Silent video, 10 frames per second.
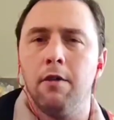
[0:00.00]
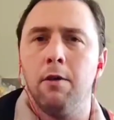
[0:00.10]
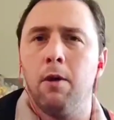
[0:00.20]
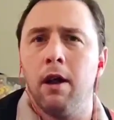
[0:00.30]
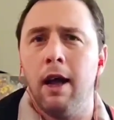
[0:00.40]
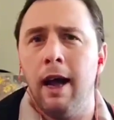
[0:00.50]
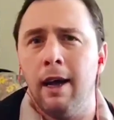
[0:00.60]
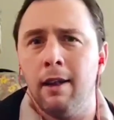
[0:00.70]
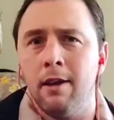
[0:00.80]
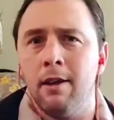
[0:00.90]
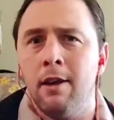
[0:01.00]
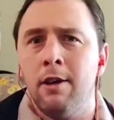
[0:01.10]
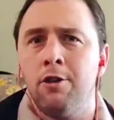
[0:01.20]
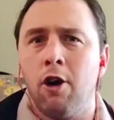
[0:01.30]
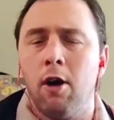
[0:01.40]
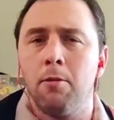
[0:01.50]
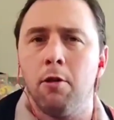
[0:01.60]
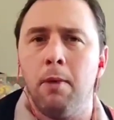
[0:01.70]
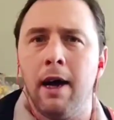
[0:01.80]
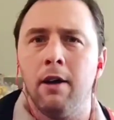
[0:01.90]
you want to add sharps
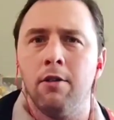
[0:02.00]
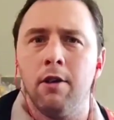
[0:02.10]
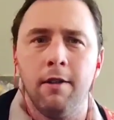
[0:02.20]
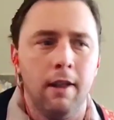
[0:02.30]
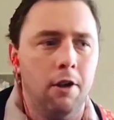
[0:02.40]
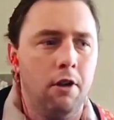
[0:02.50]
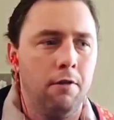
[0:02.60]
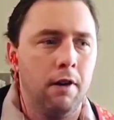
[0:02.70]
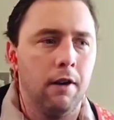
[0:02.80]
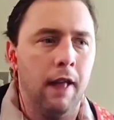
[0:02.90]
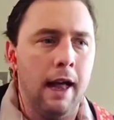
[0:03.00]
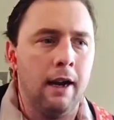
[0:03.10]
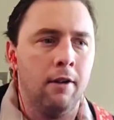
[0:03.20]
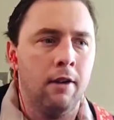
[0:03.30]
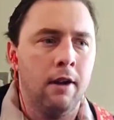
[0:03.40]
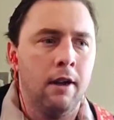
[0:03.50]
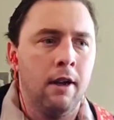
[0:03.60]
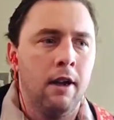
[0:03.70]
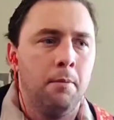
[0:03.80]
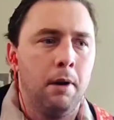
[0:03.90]
or minors or anything, you can figure that out.
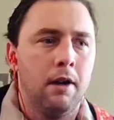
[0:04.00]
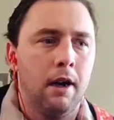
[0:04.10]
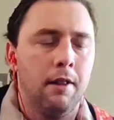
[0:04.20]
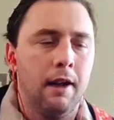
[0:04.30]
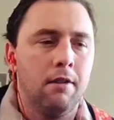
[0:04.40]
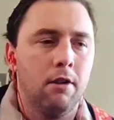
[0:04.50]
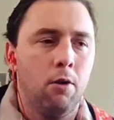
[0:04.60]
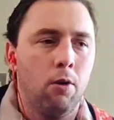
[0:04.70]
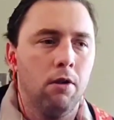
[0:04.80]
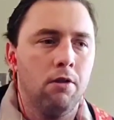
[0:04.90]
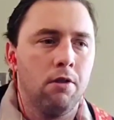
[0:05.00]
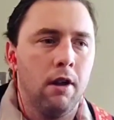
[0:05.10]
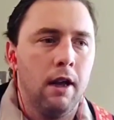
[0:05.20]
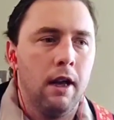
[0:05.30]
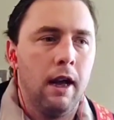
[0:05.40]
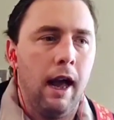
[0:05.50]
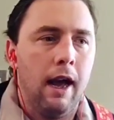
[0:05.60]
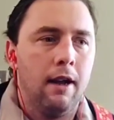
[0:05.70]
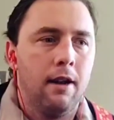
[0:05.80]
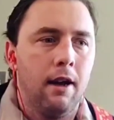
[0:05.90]
But that's the chords,
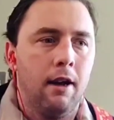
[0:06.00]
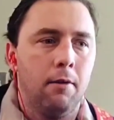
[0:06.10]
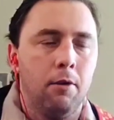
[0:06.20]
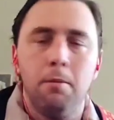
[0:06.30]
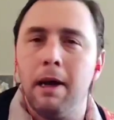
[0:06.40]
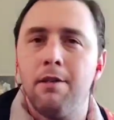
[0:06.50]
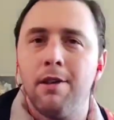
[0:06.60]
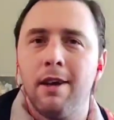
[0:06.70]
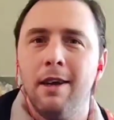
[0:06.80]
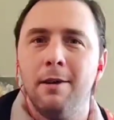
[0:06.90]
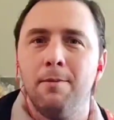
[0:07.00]
and real basic.